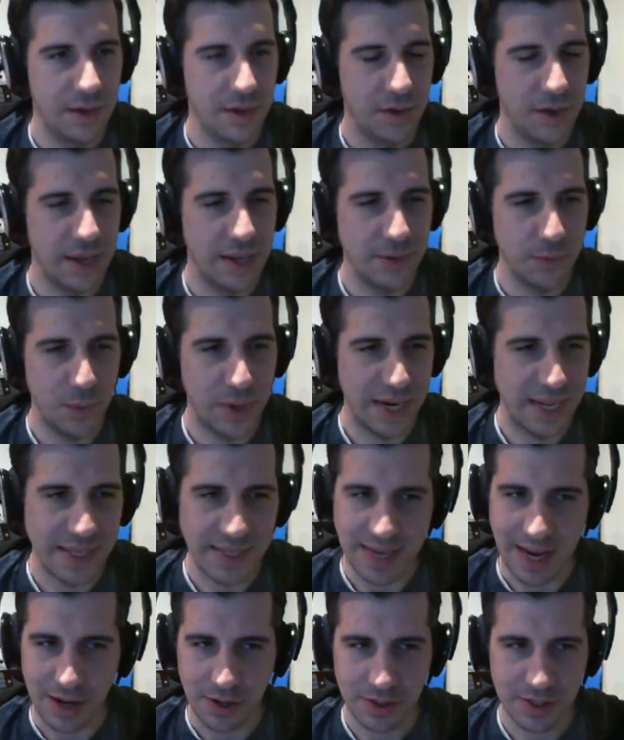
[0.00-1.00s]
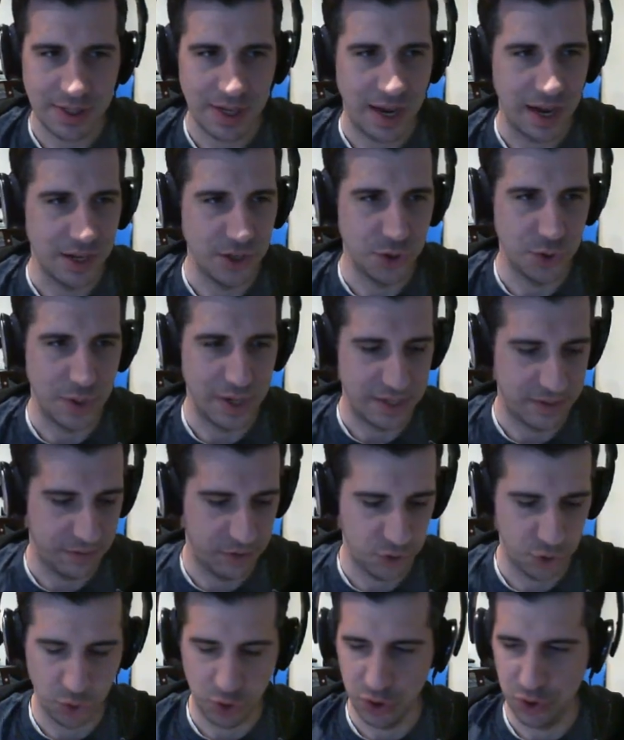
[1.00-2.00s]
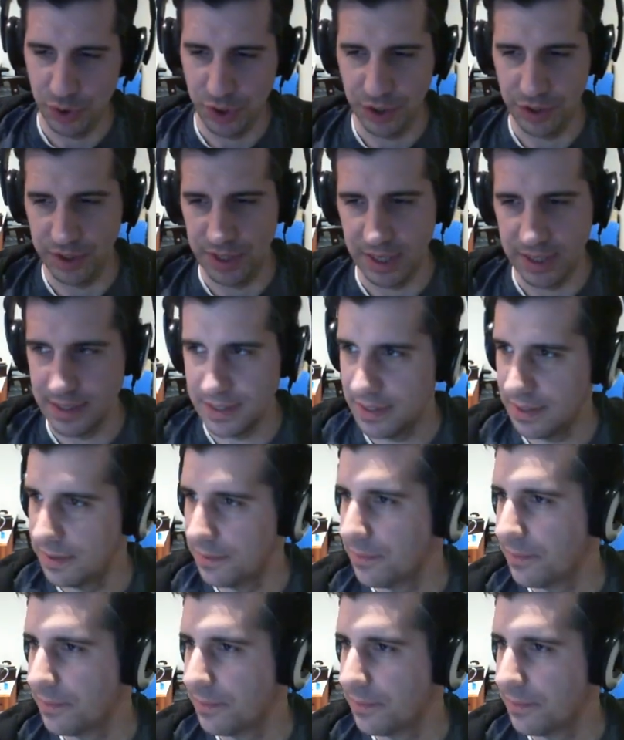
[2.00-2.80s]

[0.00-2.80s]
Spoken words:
When in doubt, I do as Visual Studio does.